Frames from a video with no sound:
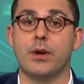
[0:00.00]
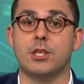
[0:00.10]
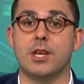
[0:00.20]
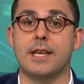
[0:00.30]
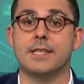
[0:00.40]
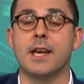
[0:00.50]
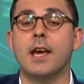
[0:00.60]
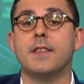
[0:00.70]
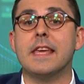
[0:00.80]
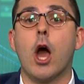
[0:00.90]
which is
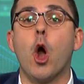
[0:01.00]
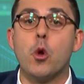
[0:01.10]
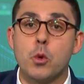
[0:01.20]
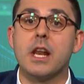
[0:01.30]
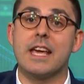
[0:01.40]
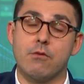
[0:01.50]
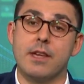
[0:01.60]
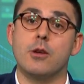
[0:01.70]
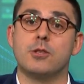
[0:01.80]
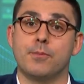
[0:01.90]
the only
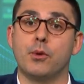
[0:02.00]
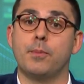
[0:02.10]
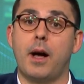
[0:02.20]
reusable